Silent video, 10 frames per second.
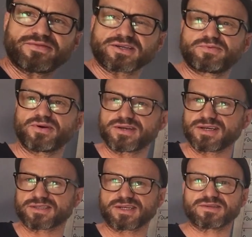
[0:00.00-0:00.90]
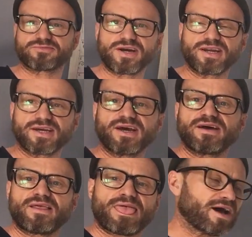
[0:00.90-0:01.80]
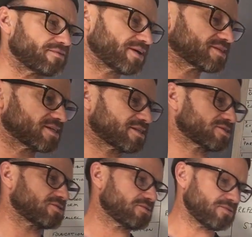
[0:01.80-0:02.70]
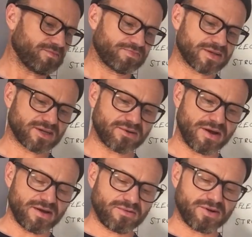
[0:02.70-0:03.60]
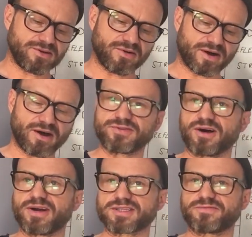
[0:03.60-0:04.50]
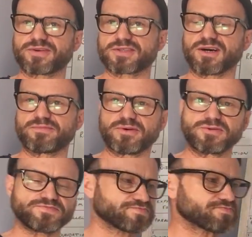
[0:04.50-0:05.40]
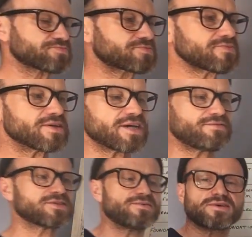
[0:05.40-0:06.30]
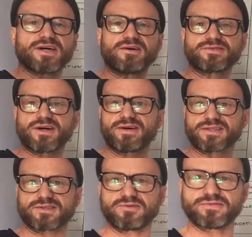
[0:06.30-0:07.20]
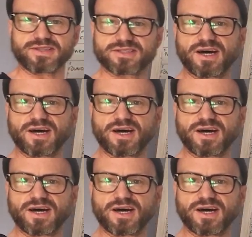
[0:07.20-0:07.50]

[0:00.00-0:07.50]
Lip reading: fixed point is a really fantastic tool. So when you're over directing, for example, say for example I'm going to over direct all of this